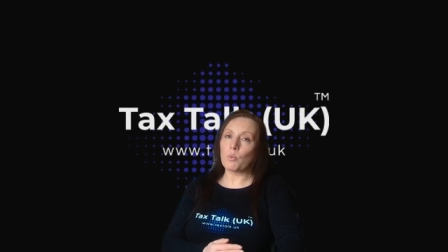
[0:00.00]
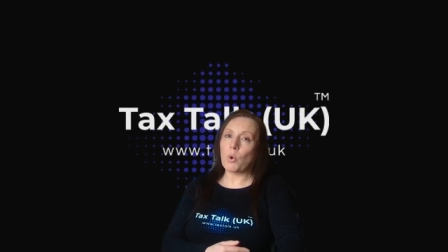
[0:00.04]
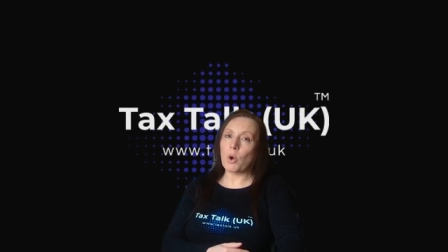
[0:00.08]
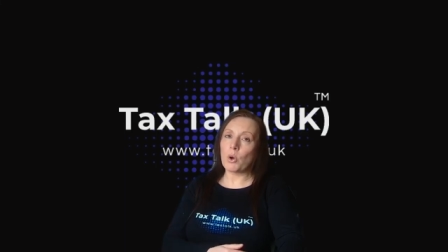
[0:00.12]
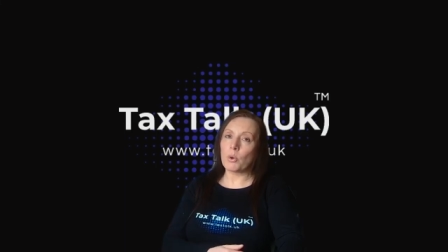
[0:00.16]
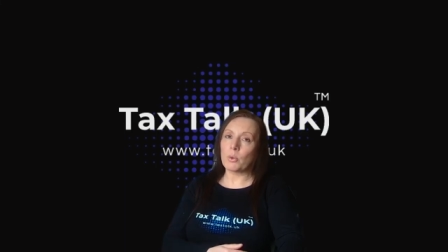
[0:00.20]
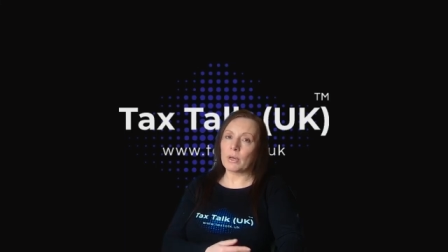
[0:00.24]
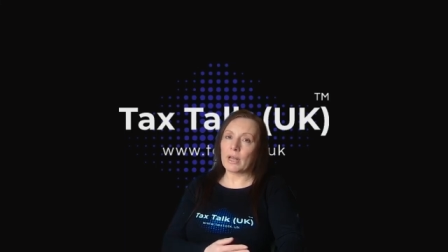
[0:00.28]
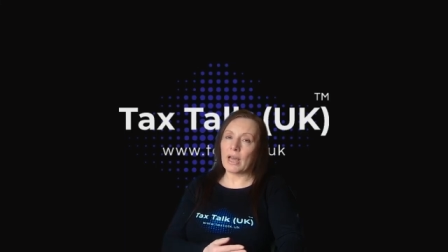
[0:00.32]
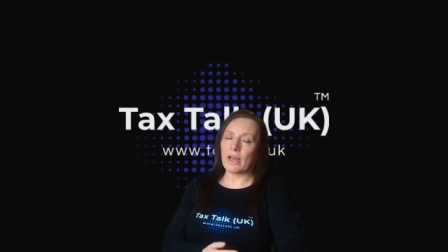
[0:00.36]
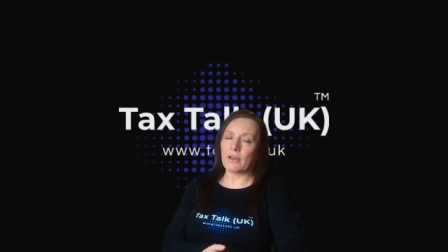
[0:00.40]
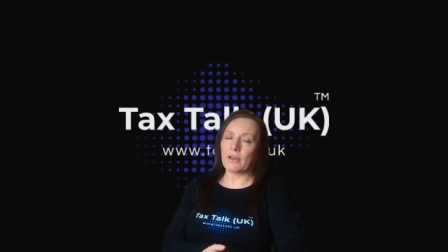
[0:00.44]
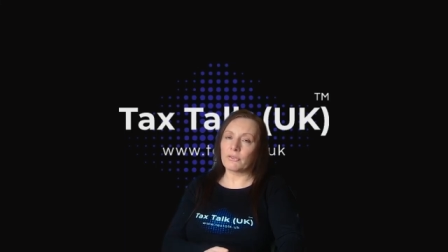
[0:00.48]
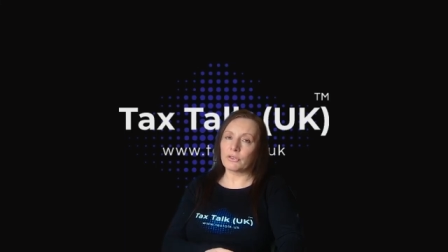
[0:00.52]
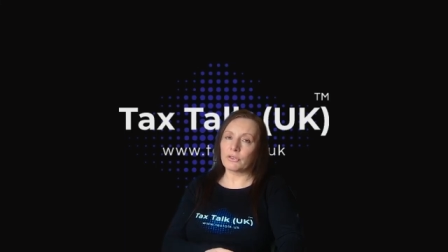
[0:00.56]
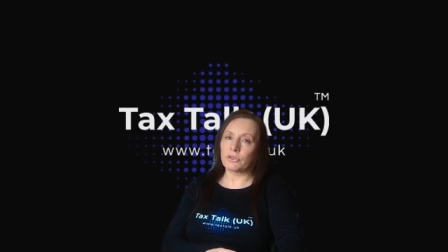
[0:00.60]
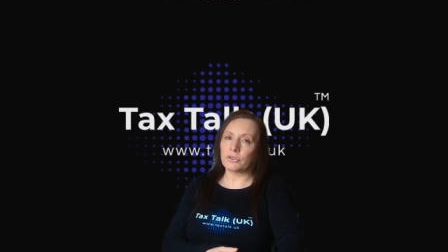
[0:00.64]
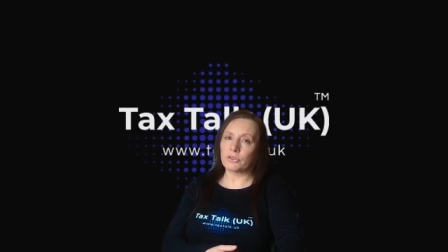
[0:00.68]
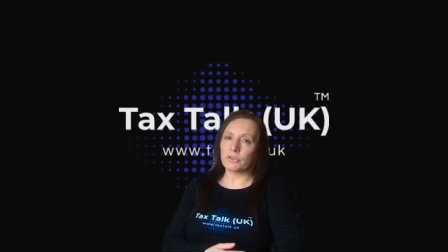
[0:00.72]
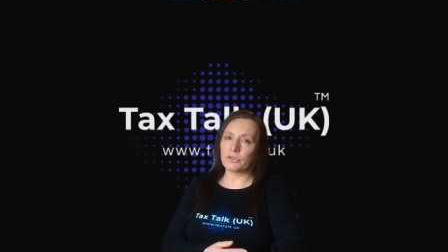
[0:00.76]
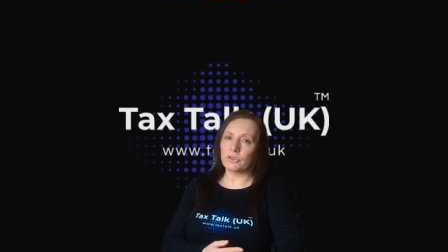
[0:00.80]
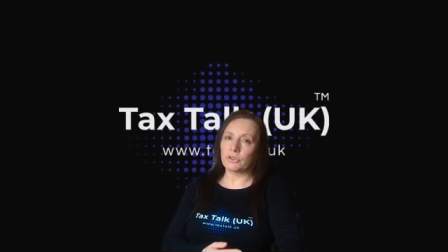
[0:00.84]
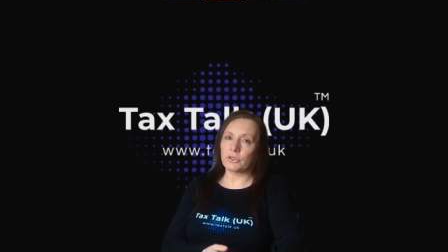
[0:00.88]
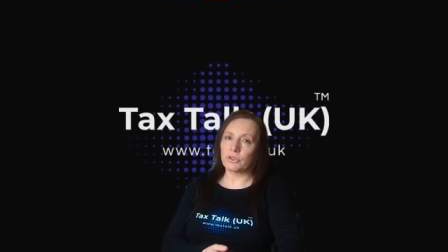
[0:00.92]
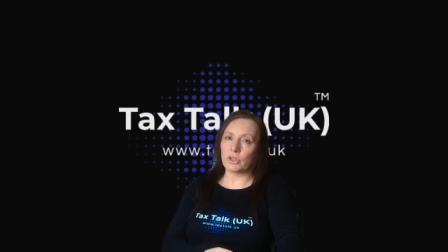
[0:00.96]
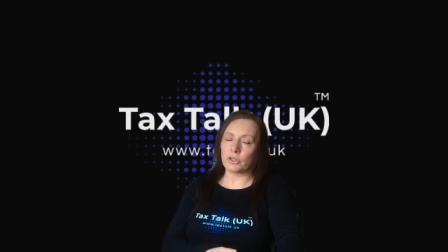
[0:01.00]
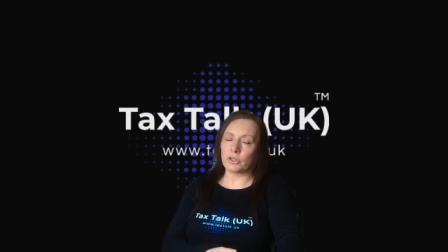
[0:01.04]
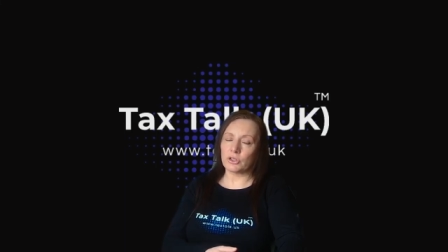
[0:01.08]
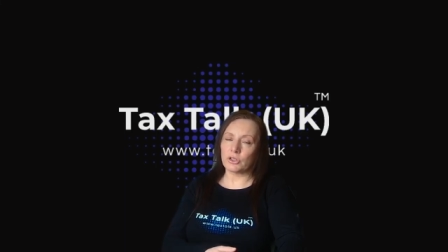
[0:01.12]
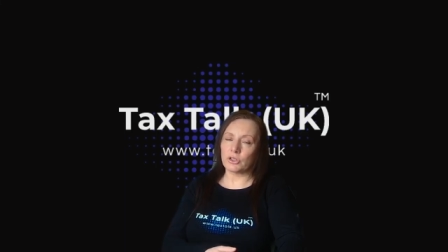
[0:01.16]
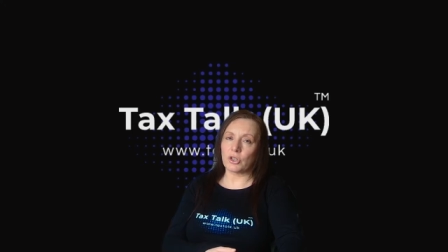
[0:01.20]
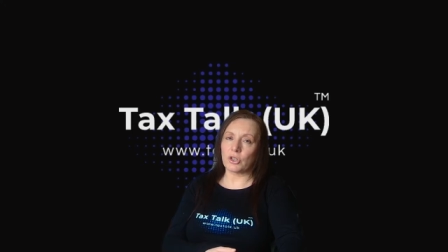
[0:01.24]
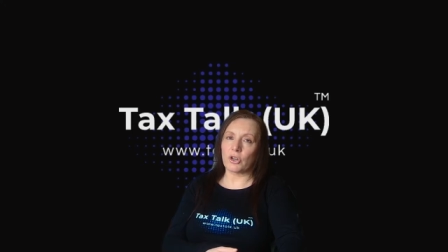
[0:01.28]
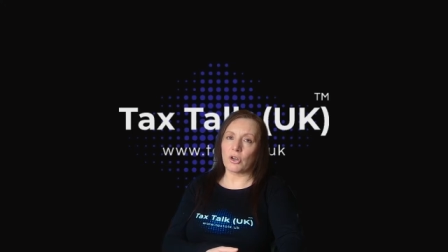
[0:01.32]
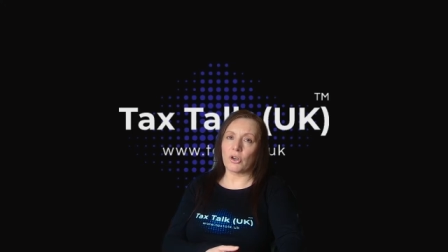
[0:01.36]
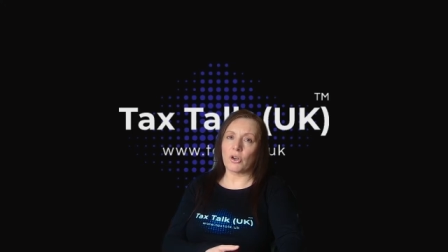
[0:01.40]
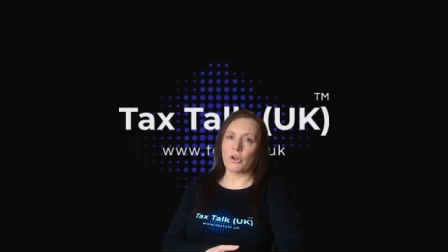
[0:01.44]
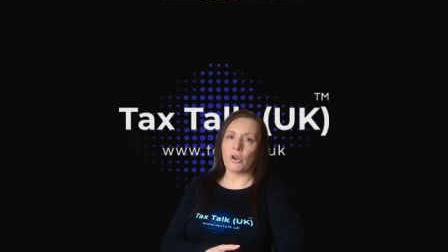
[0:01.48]
won't have
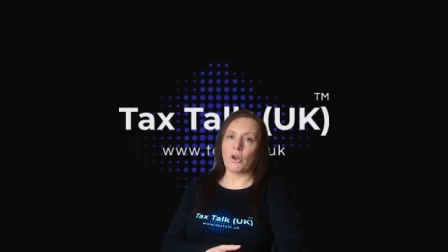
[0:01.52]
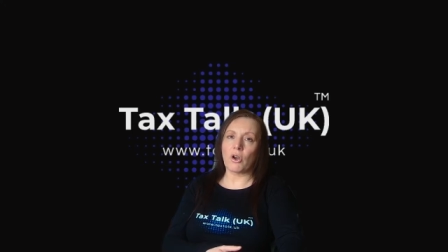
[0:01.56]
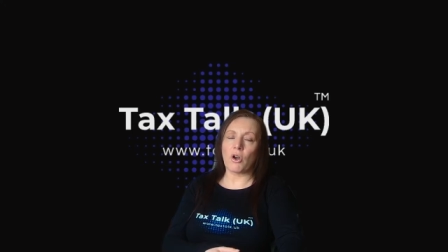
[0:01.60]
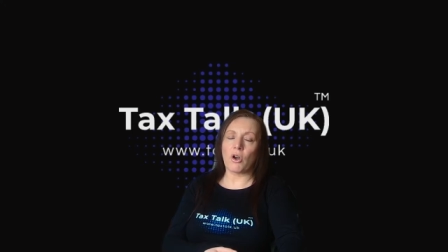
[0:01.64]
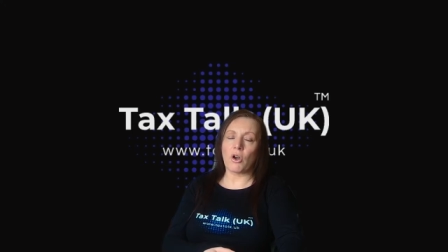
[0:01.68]
such a,